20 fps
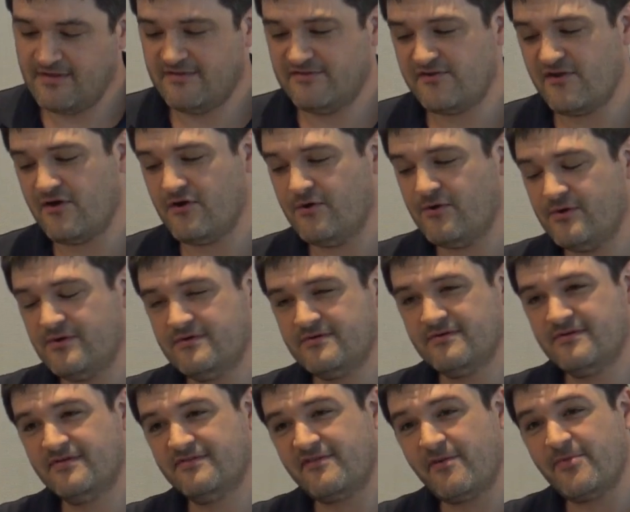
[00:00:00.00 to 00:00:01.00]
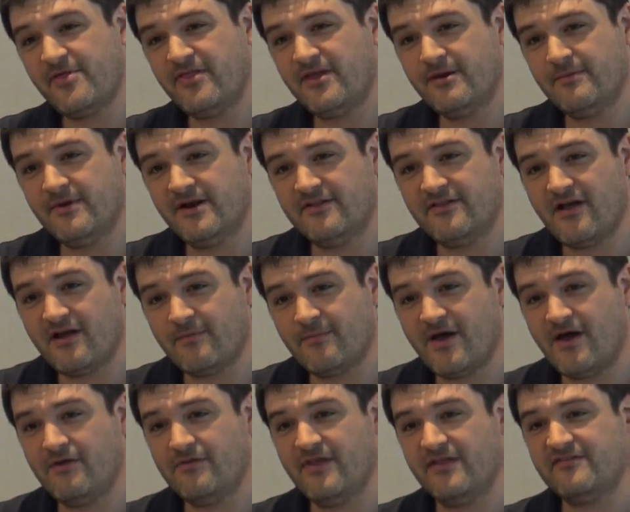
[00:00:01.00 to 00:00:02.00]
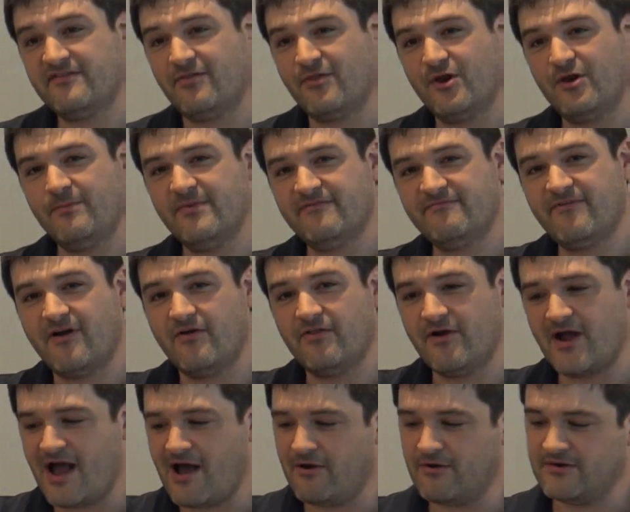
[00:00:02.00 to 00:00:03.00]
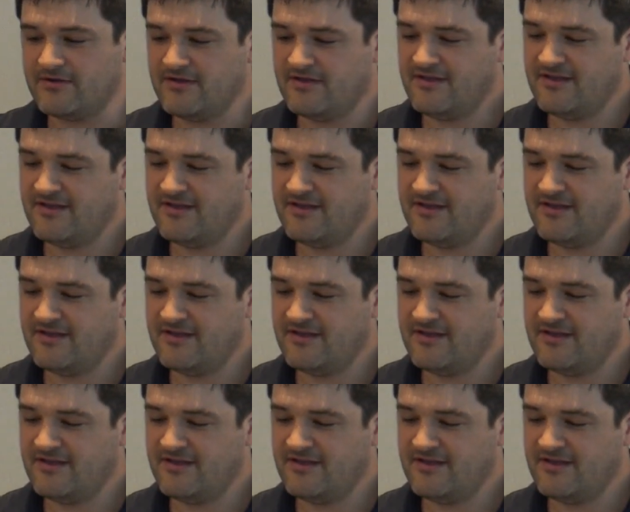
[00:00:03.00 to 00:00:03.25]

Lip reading: so something that I'm going to talk about that's a little bit farther out